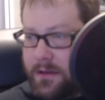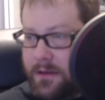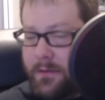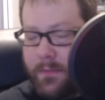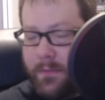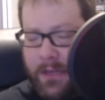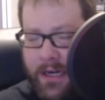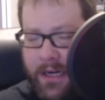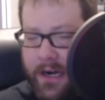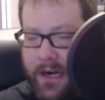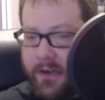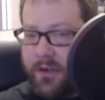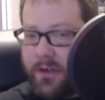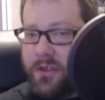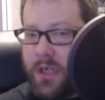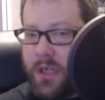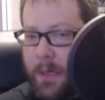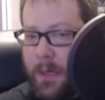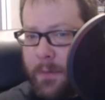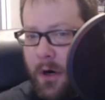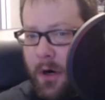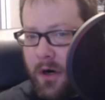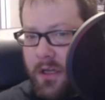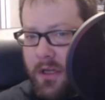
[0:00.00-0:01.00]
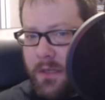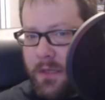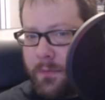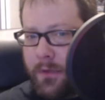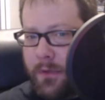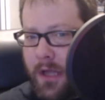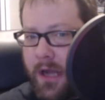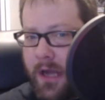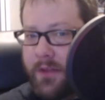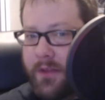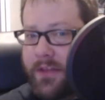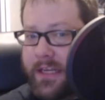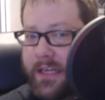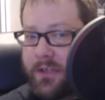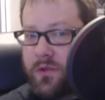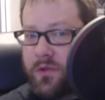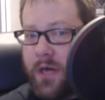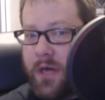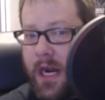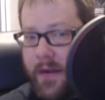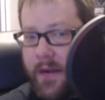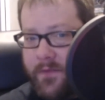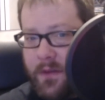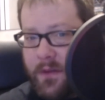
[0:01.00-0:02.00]
The characters are a part of the plot, they
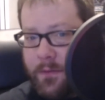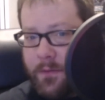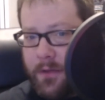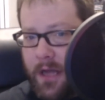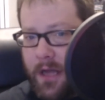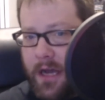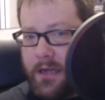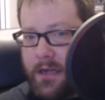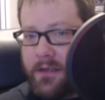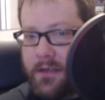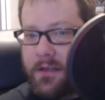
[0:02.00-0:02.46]
drive the plot,